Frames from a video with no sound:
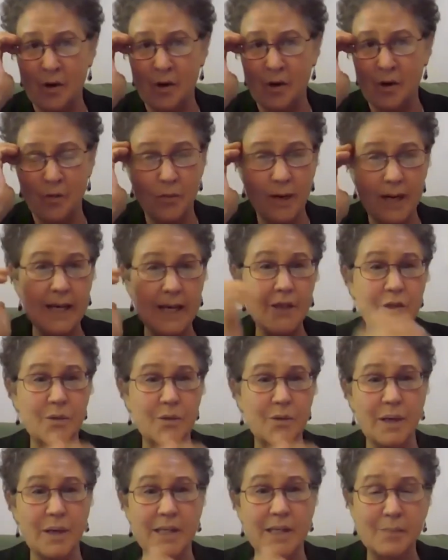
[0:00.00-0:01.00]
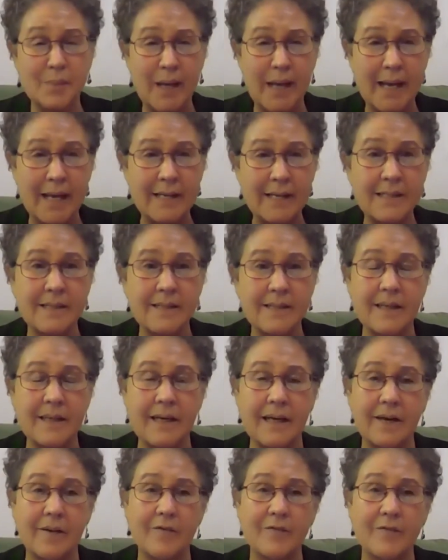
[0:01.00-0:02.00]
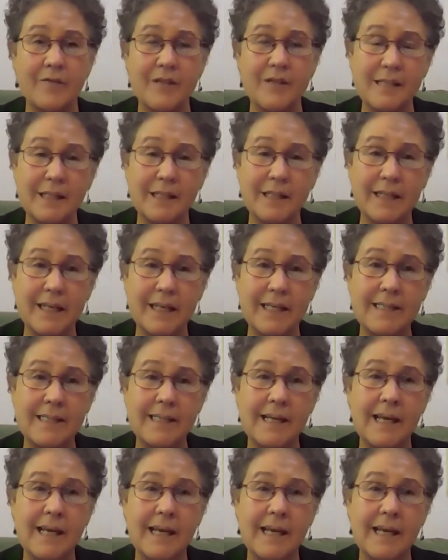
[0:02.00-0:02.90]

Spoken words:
ready to expand the facilities.